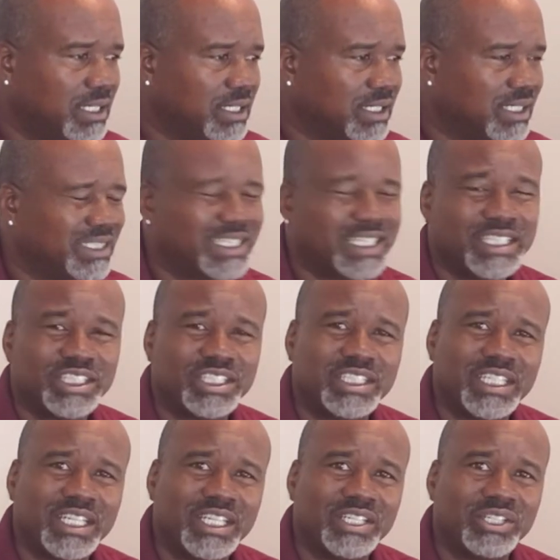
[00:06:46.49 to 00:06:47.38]

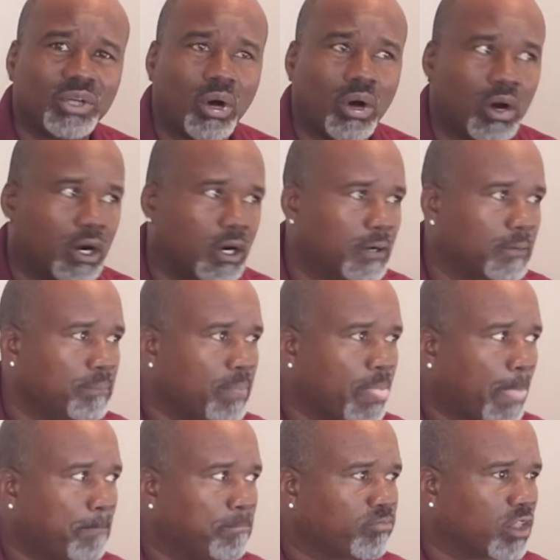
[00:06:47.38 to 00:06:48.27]
Contingencies are,
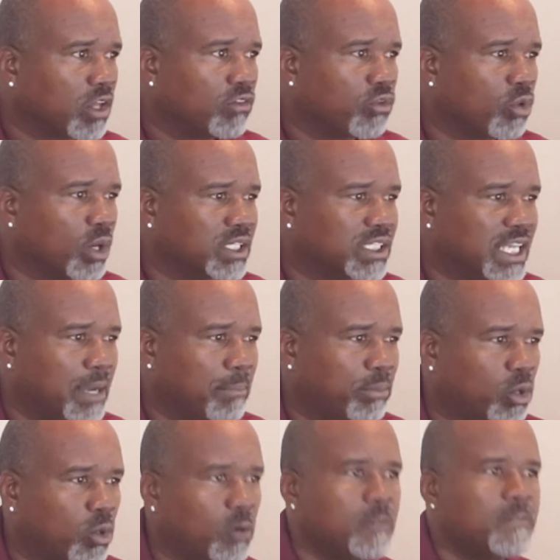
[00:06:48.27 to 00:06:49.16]
for
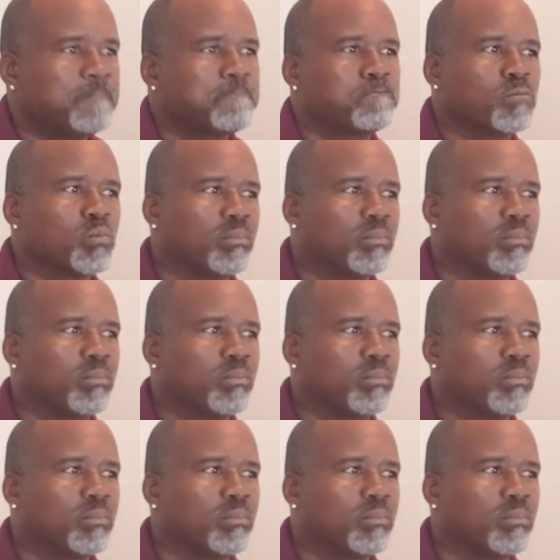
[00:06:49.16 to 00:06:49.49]
example,